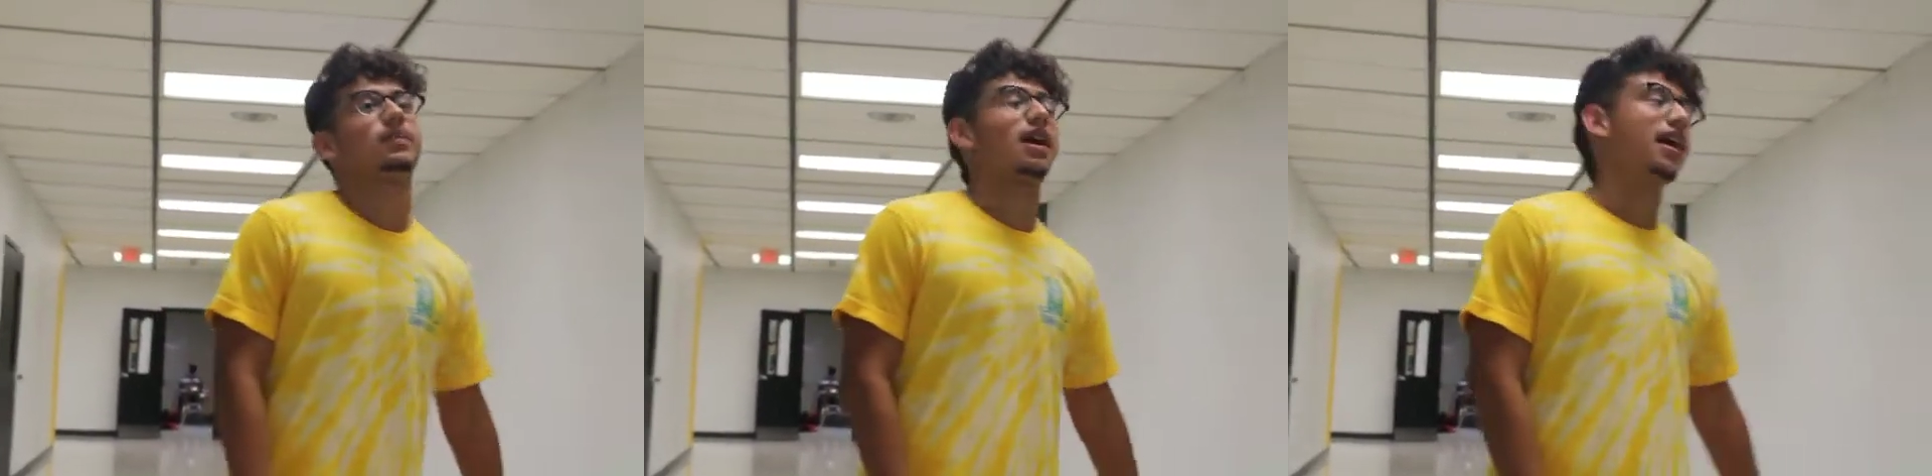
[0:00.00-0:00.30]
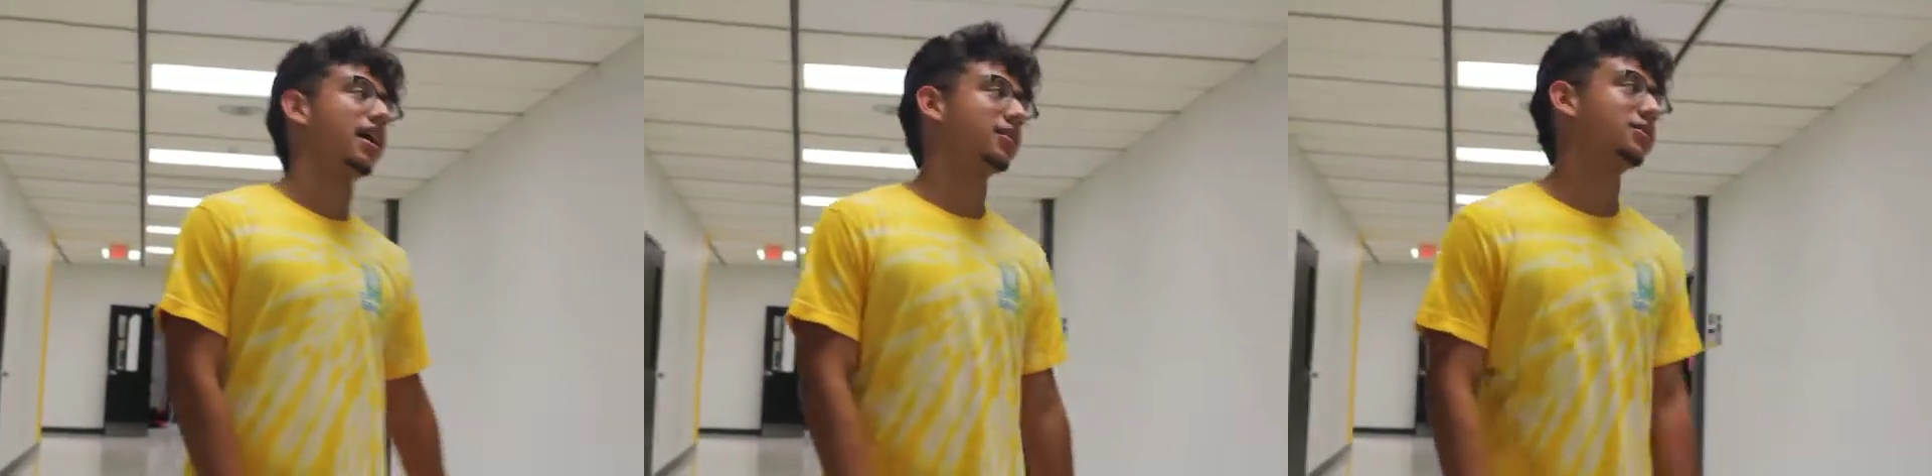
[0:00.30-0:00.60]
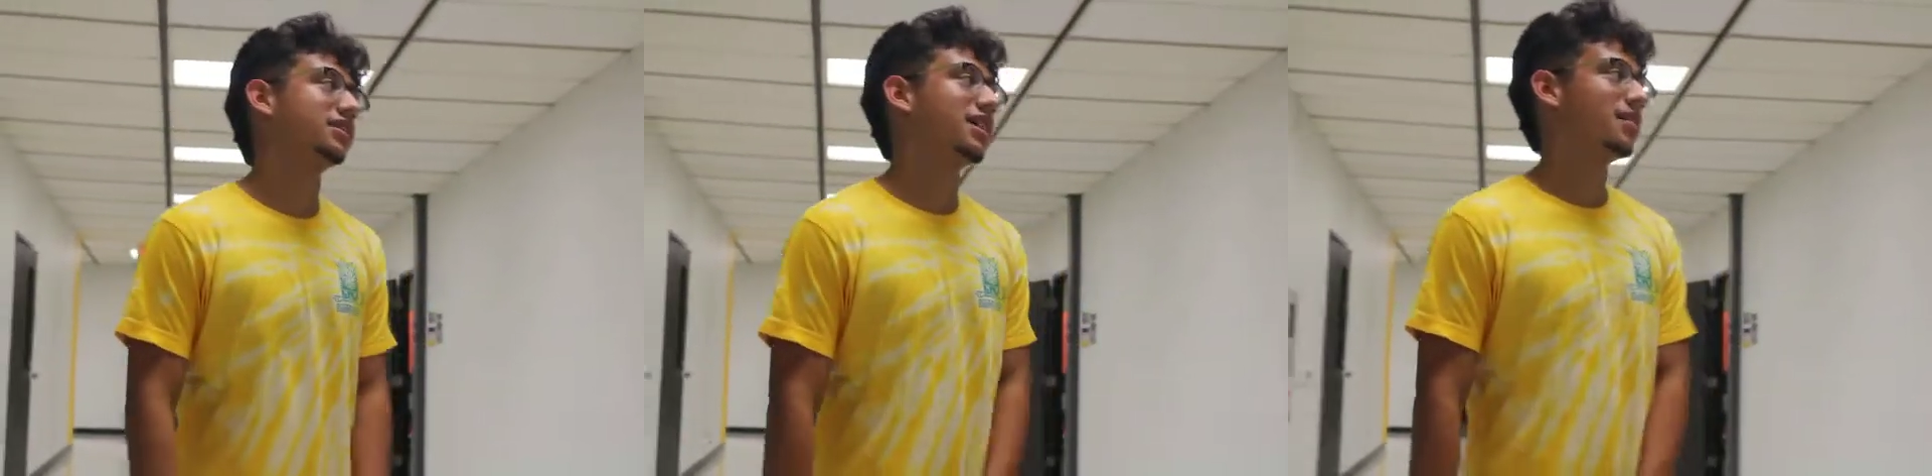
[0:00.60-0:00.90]
I had it
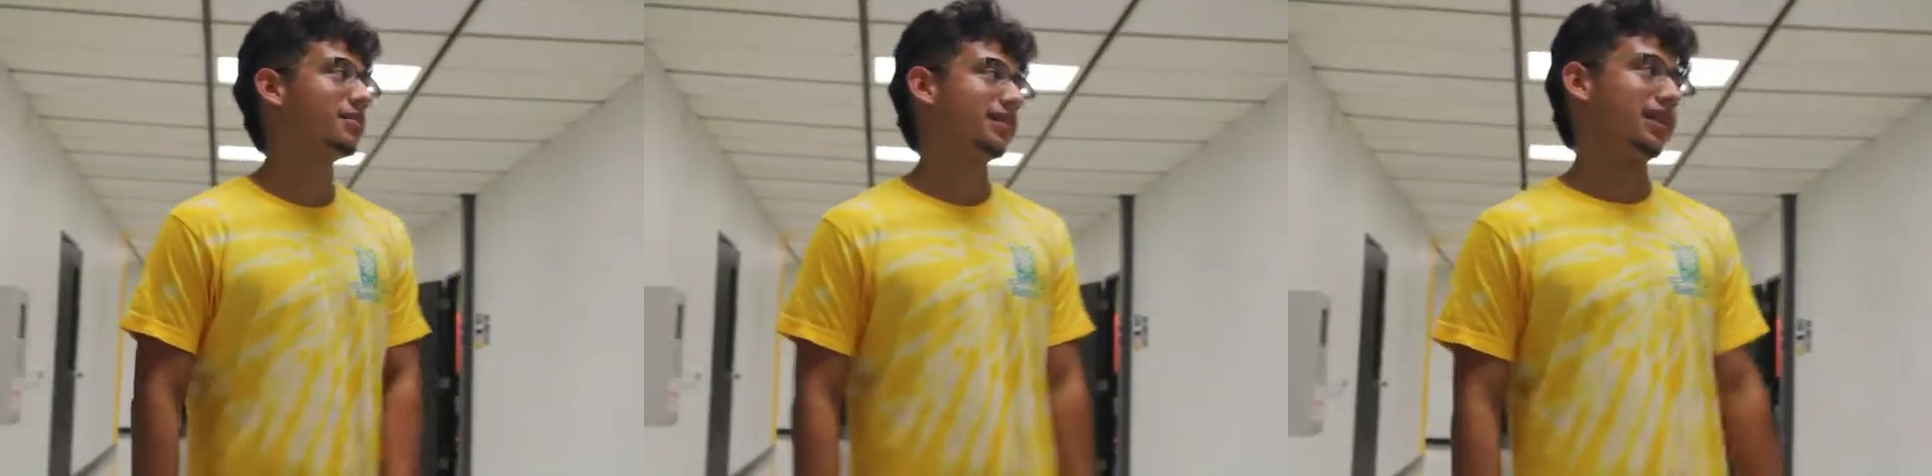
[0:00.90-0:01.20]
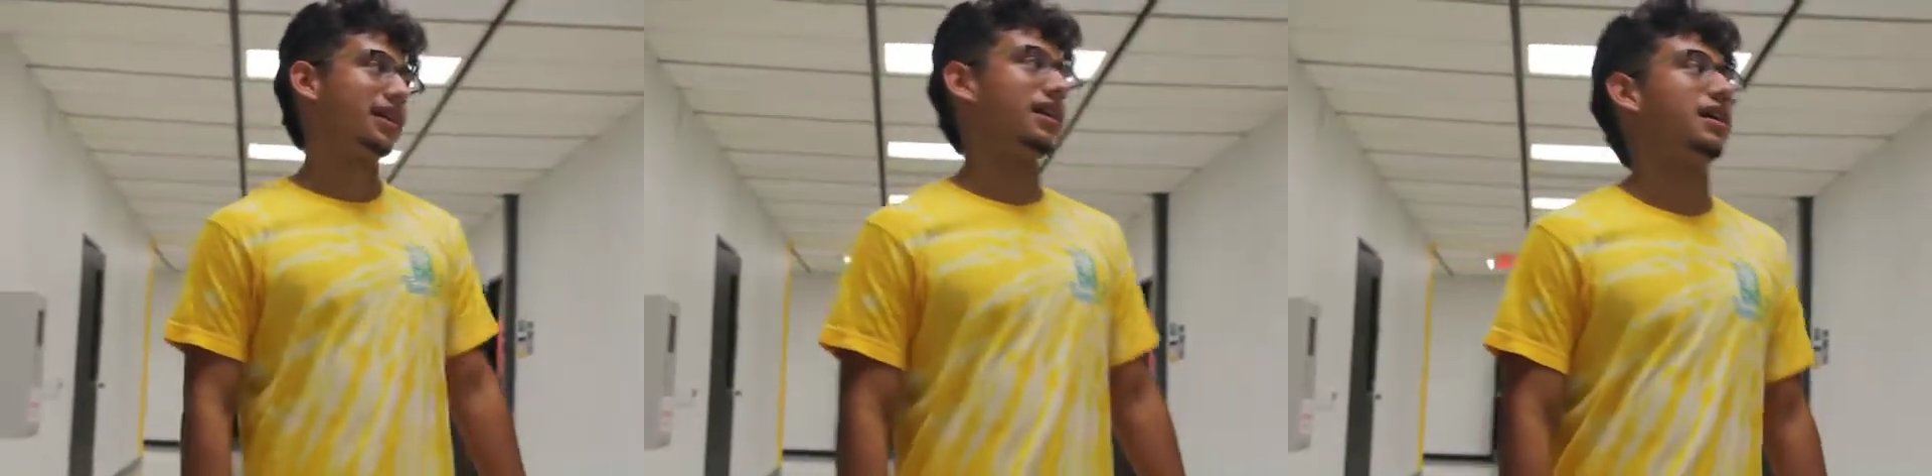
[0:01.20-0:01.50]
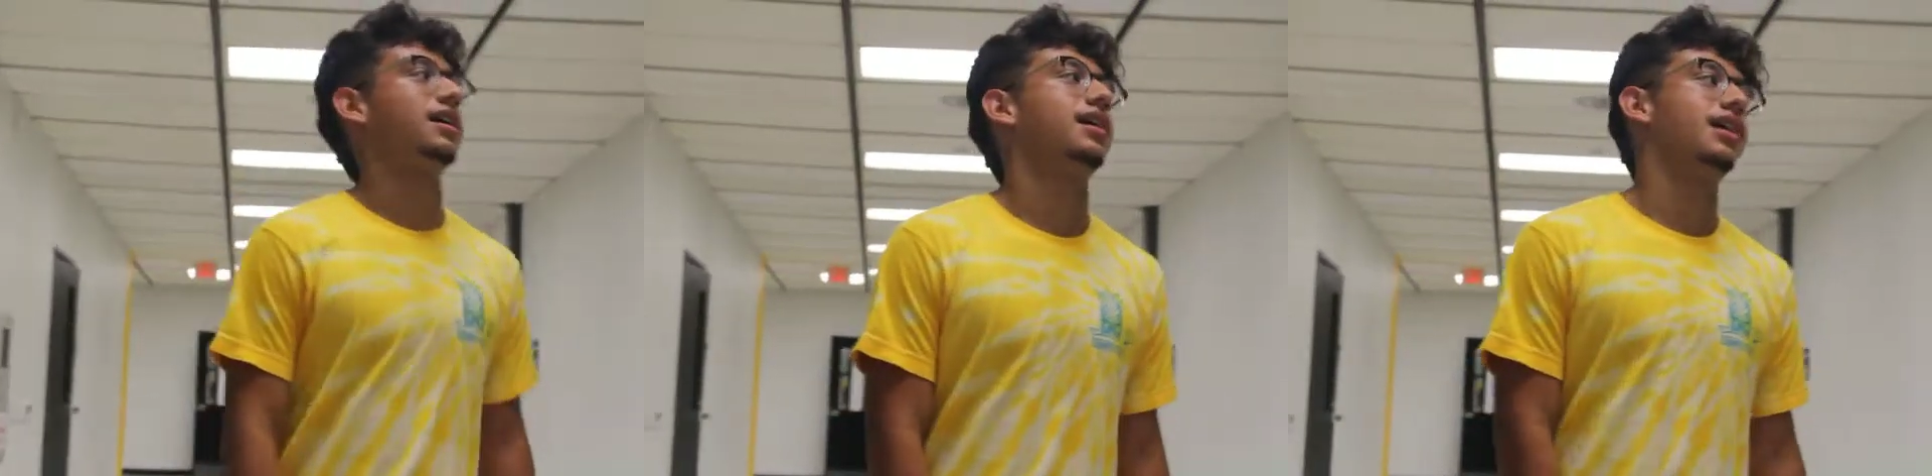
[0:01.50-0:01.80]
one time and
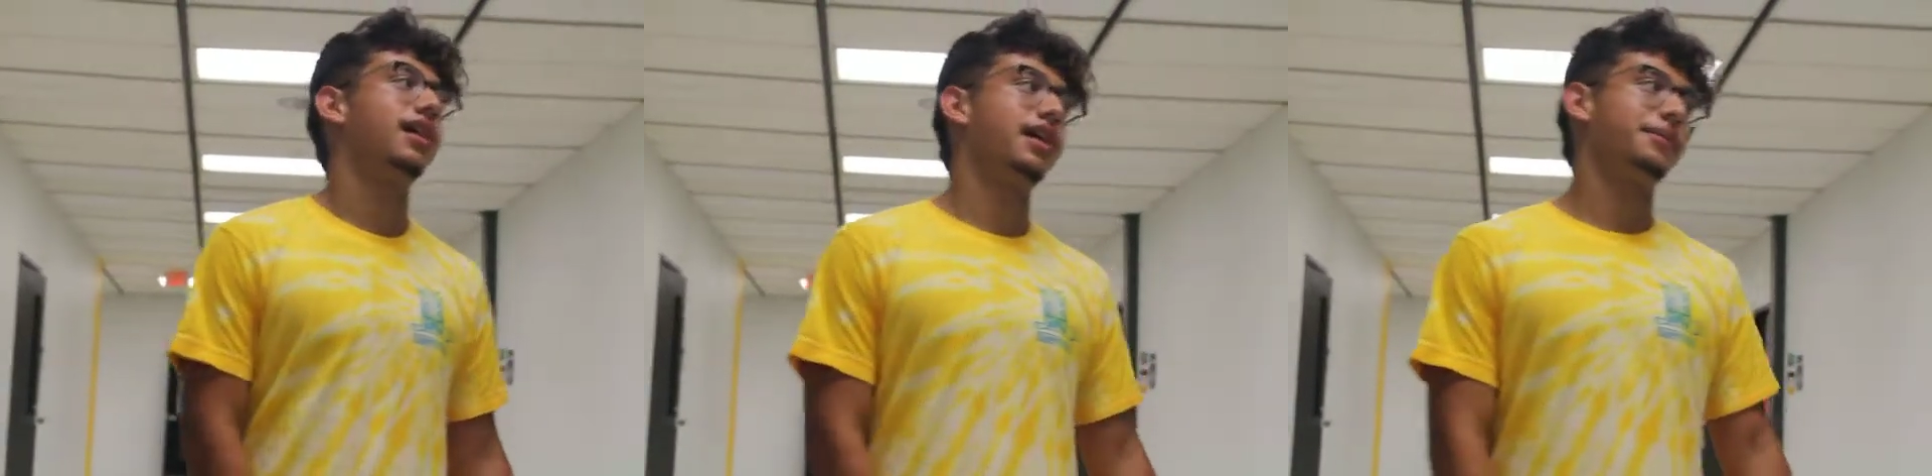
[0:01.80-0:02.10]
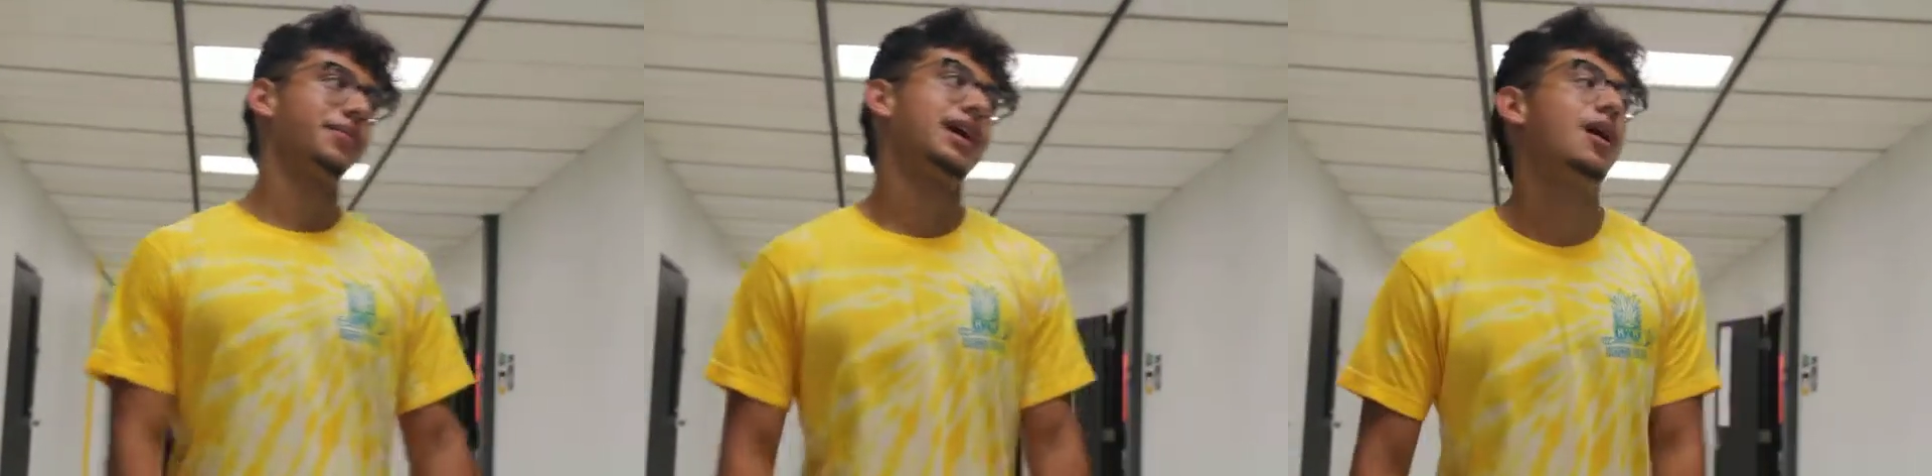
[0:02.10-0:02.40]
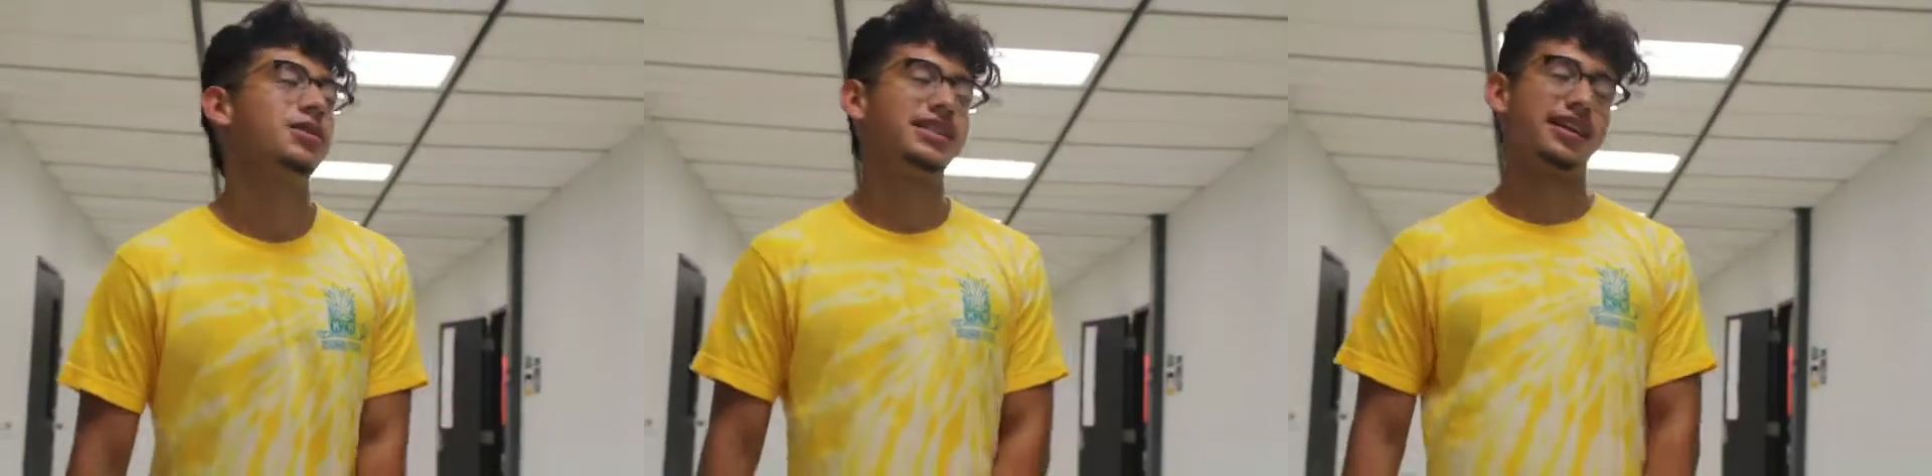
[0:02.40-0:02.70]
I
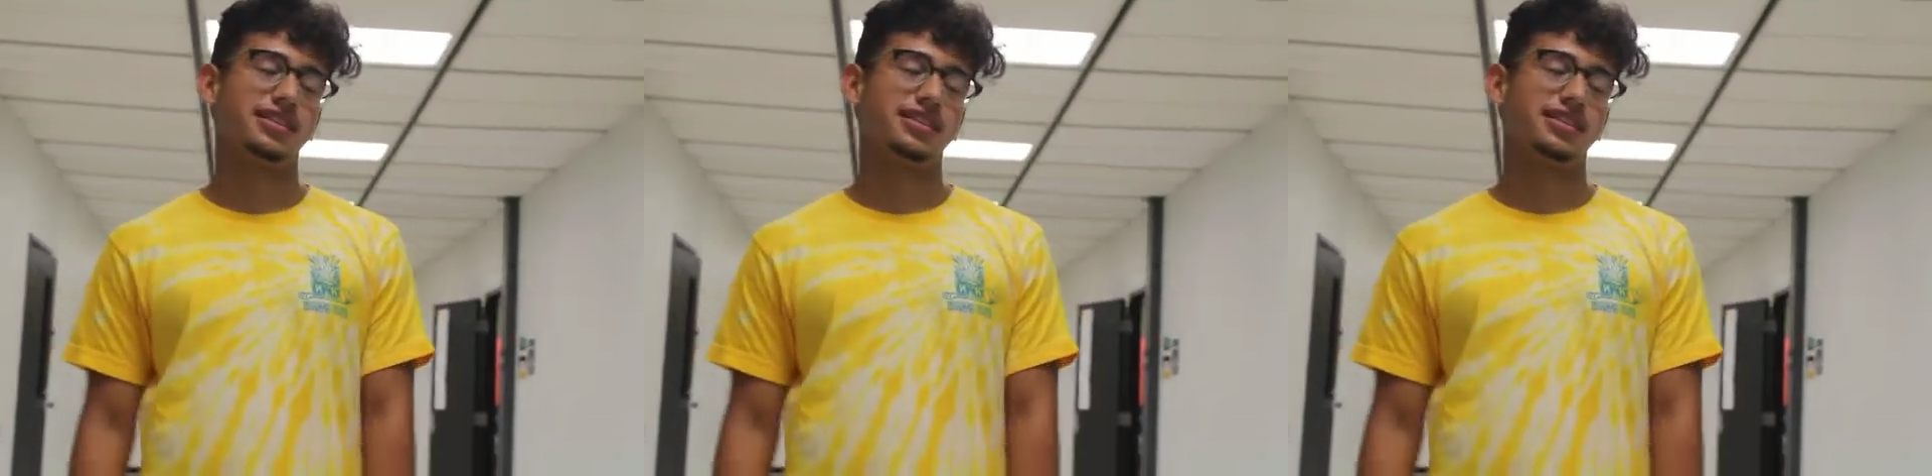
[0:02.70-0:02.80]
was like,